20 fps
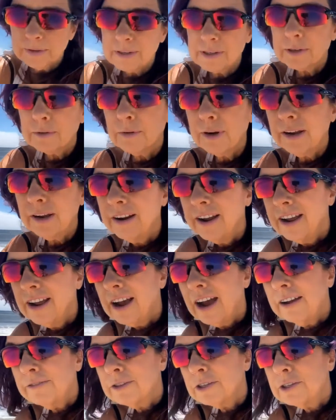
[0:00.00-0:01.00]
this around.
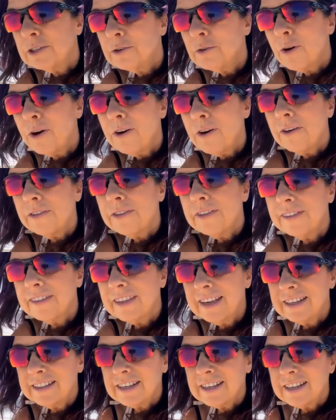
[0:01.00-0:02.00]
I have to do all the
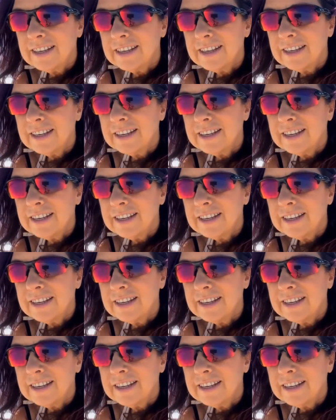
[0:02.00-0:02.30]
things. I have